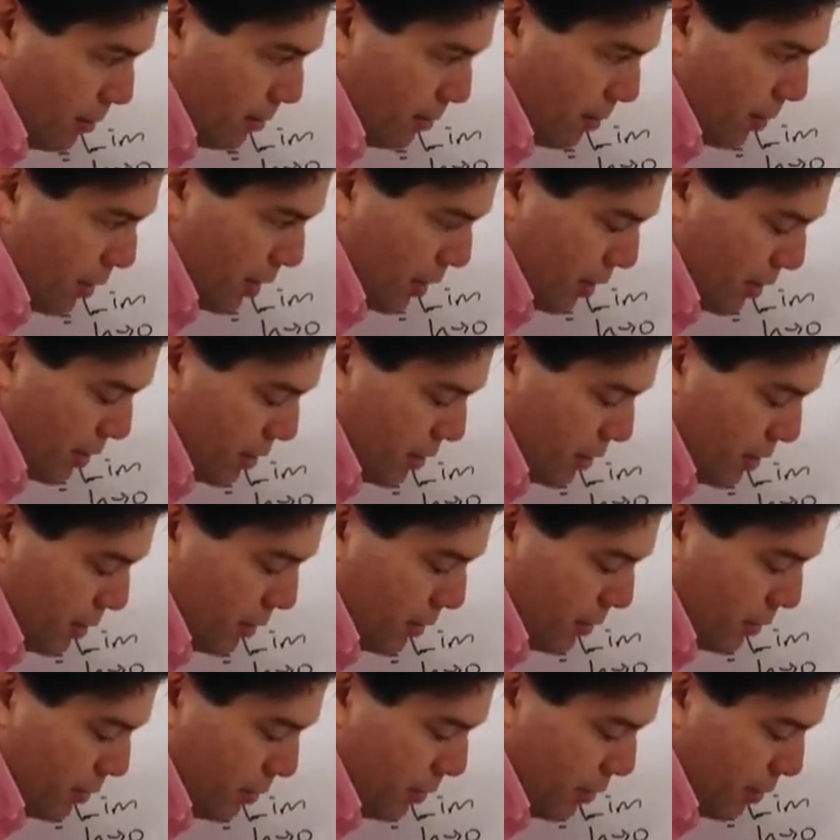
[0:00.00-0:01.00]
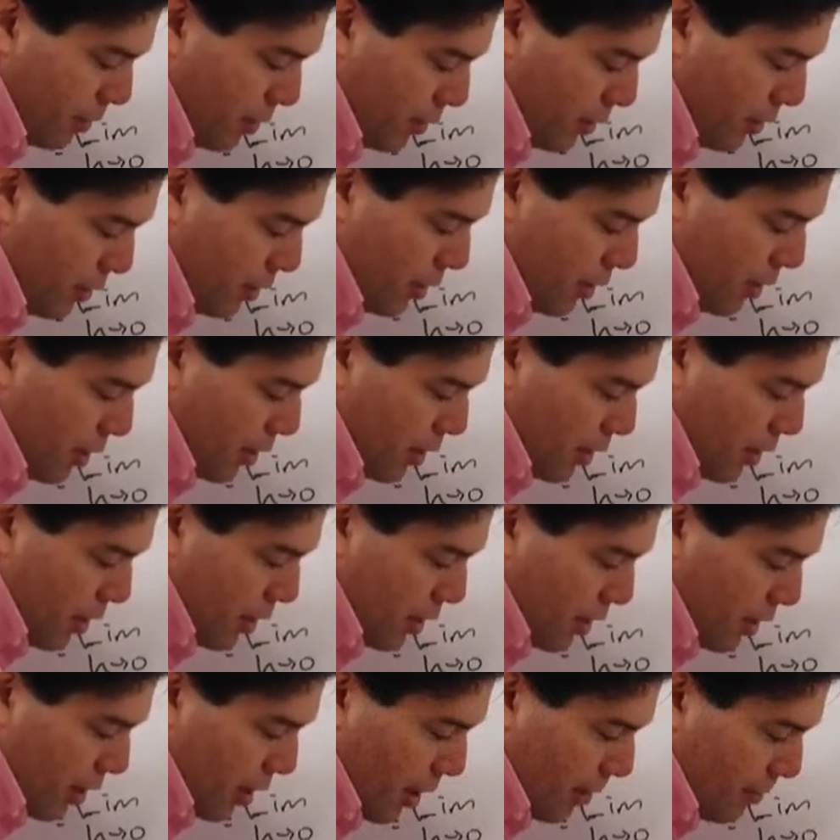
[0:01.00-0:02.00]
plus 2
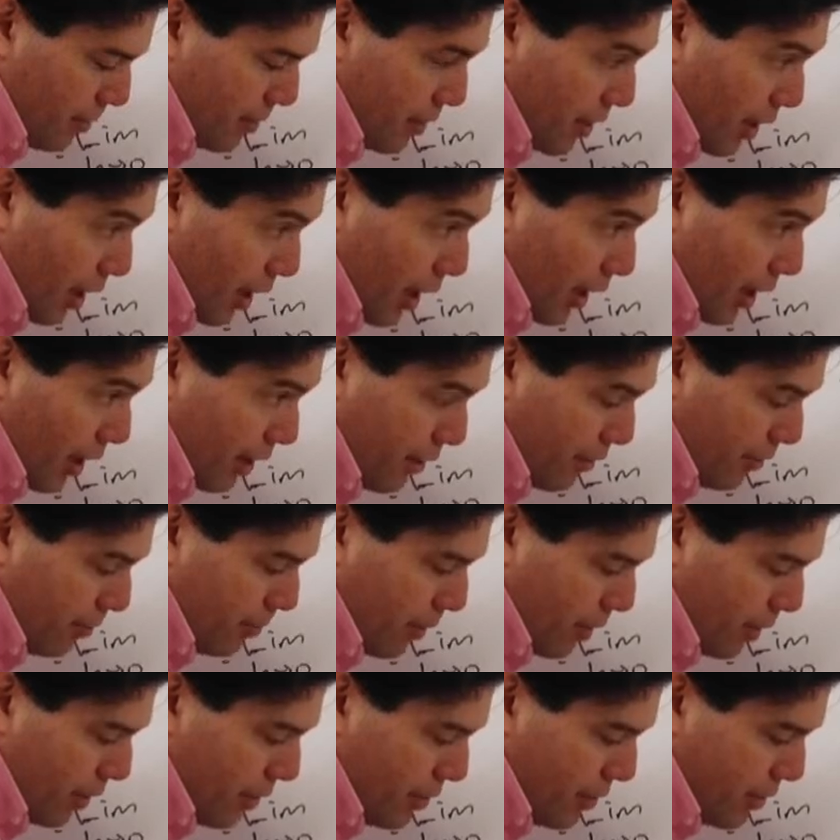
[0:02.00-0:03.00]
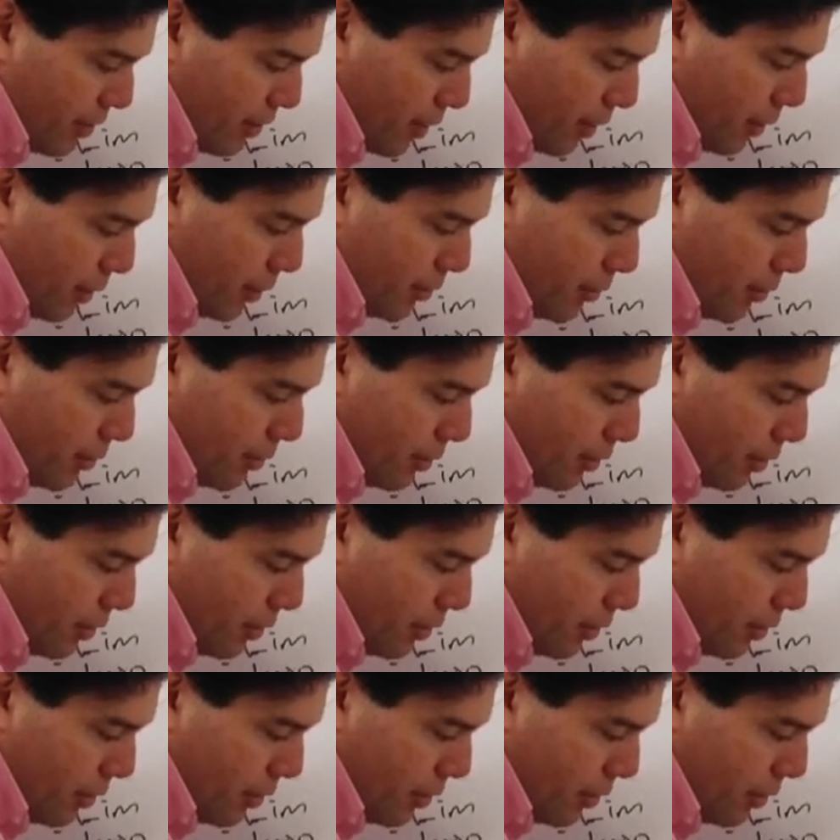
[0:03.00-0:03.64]
times x plus 2.